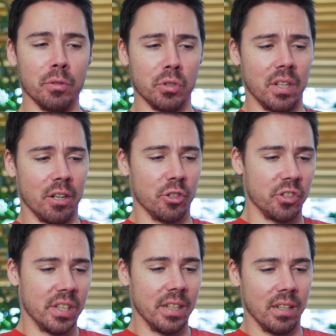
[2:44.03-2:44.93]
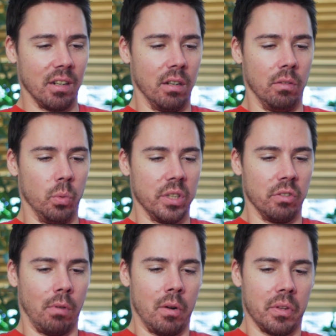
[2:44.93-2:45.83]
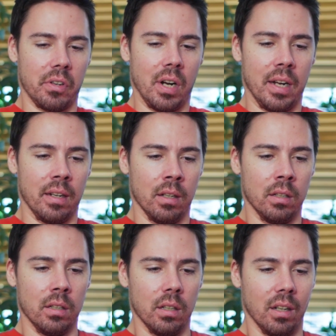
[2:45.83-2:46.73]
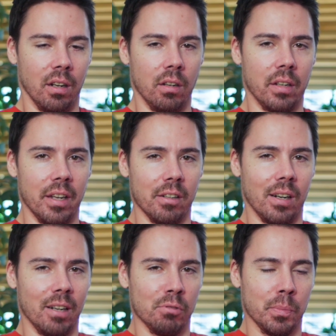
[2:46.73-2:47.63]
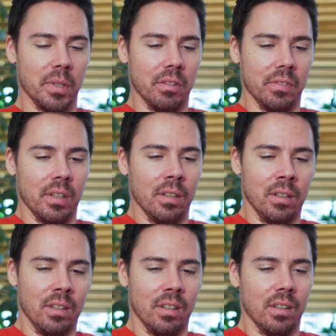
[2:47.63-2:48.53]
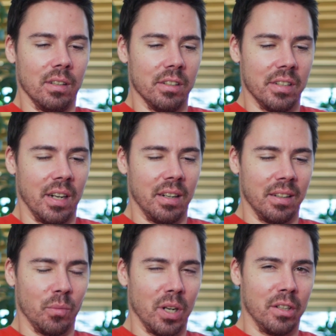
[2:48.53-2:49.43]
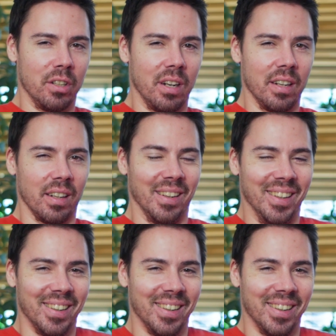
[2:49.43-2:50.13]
I was tired of seeing, oh, what's wrong with your eye? Oh, get your eye removed. You're dying. Why are you dying?